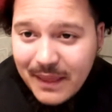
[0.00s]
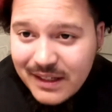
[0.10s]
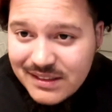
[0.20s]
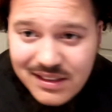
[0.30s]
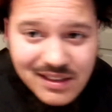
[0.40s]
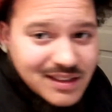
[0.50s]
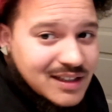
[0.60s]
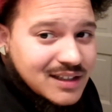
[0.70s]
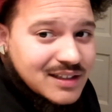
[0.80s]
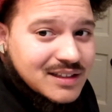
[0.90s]
It's in
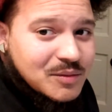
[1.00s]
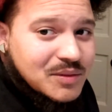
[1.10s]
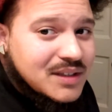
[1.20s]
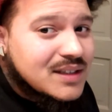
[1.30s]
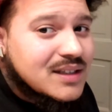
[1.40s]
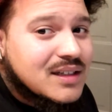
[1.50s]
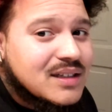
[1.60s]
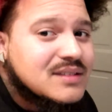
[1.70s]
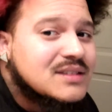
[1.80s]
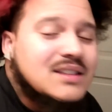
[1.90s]
there. We in there.
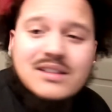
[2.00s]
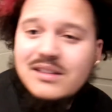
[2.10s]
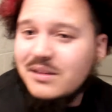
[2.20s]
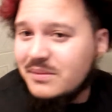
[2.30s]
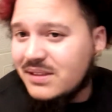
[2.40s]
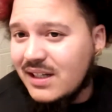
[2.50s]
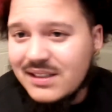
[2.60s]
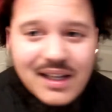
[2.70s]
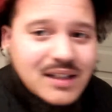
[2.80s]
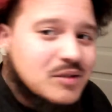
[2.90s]
You know what I'm saying?
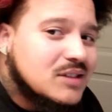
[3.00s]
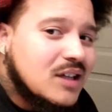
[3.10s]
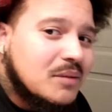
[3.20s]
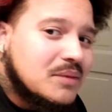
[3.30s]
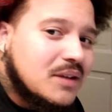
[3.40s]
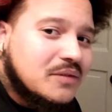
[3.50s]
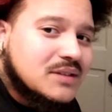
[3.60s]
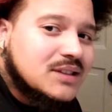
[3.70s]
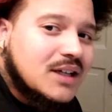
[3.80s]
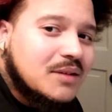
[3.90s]
I had to do something
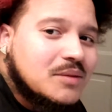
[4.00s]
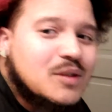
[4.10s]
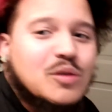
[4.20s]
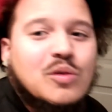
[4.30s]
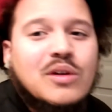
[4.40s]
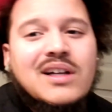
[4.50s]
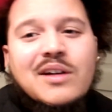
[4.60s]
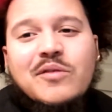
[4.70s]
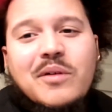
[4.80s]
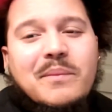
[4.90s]
different, something new
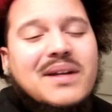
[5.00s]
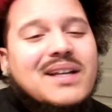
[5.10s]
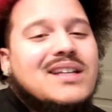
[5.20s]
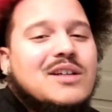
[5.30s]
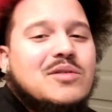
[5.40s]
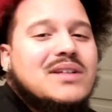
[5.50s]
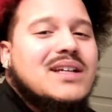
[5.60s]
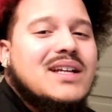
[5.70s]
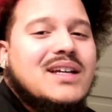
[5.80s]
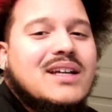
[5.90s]
from me to you. You
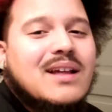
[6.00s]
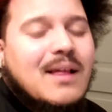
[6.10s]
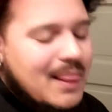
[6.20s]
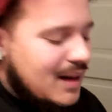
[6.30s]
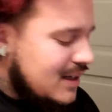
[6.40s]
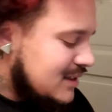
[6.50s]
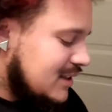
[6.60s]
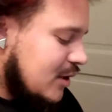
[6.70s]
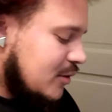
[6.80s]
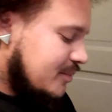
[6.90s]
dig?
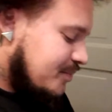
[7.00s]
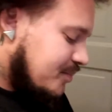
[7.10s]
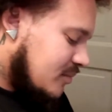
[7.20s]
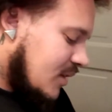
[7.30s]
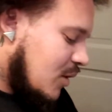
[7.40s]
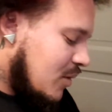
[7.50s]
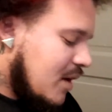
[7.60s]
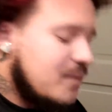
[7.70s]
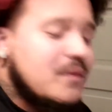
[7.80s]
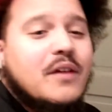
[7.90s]
So,
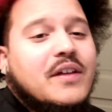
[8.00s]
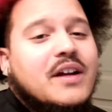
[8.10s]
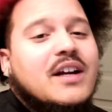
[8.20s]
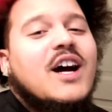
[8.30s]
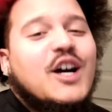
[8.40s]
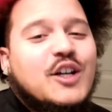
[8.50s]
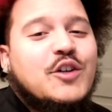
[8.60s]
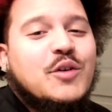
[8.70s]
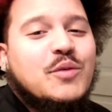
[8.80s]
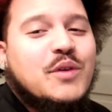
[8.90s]
without further
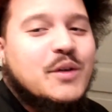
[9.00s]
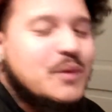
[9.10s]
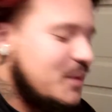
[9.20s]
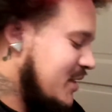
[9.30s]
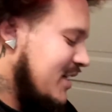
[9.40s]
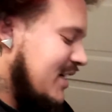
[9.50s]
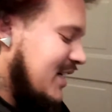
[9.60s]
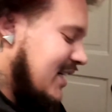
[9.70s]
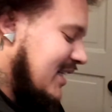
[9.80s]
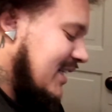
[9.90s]
ado, do
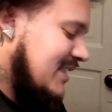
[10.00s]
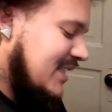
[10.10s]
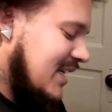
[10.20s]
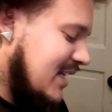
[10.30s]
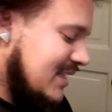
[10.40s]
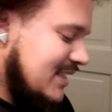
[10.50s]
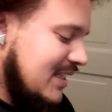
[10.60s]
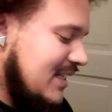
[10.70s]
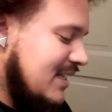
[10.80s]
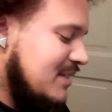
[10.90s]
let's get into
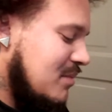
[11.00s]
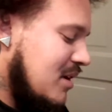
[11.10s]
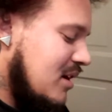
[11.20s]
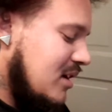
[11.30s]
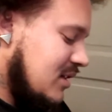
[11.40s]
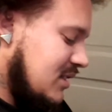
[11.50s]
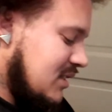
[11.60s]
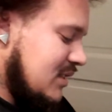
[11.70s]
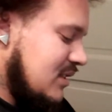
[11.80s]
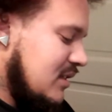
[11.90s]
these mugs.